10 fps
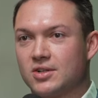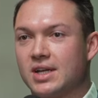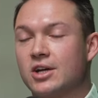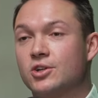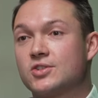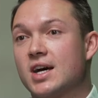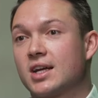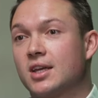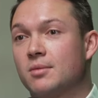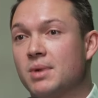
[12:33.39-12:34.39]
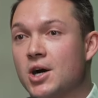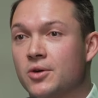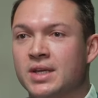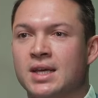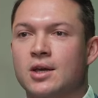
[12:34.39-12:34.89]
Now you're talking
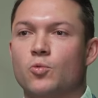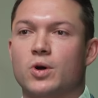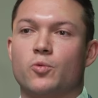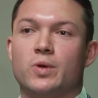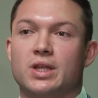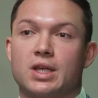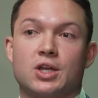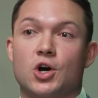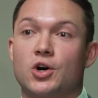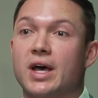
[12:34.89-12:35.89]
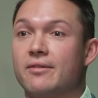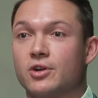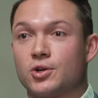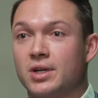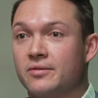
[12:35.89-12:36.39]
about what we call
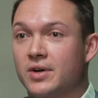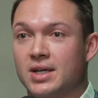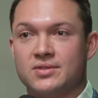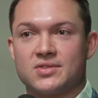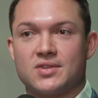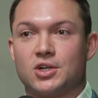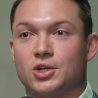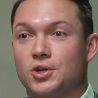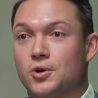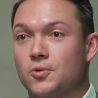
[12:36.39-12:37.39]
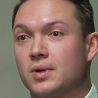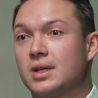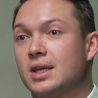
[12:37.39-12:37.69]
evergreen funds that are,